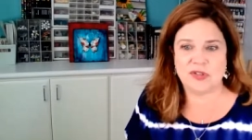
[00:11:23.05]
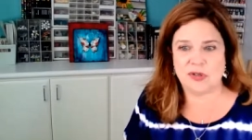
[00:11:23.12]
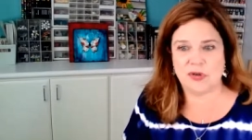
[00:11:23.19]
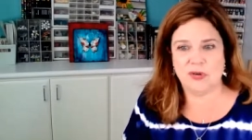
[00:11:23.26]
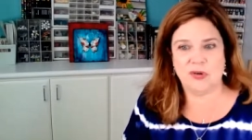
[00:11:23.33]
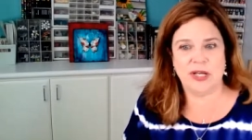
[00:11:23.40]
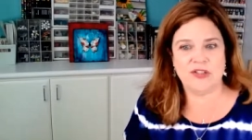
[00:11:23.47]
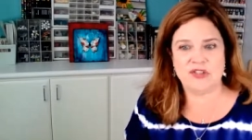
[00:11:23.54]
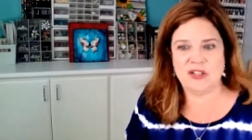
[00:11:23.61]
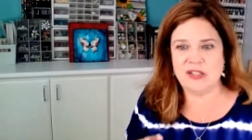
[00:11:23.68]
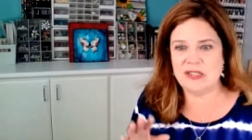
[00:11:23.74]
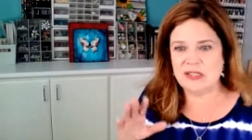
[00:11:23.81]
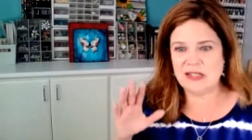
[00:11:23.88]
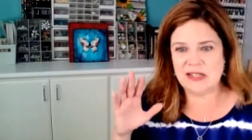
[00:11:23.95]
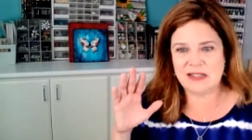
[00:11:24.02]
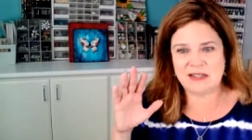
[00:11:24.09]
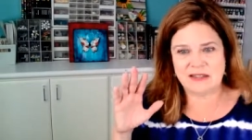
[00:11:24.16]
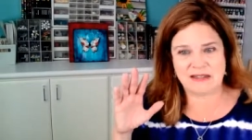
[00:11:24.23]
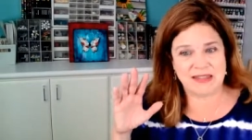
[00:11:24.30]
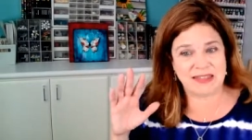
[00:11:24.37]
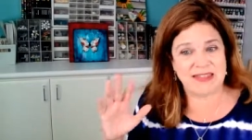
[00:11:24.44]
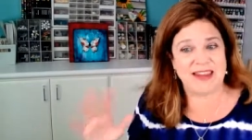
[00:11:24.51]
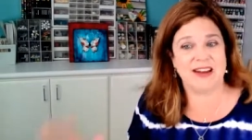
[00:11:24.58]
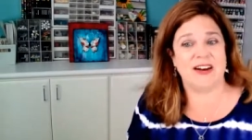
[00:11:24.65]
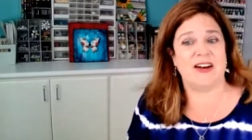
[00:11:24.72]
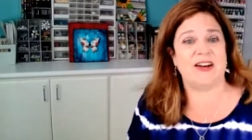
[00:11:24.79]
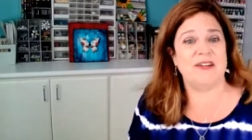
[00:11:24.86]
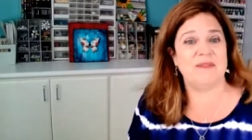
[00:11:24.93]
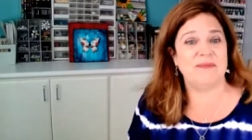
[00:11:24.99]
So it just is
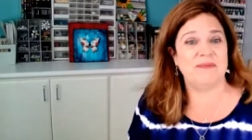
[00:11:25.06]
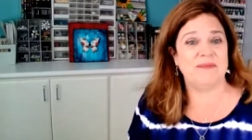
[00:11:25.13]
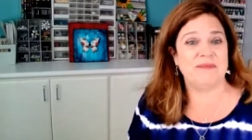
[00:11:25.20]
there.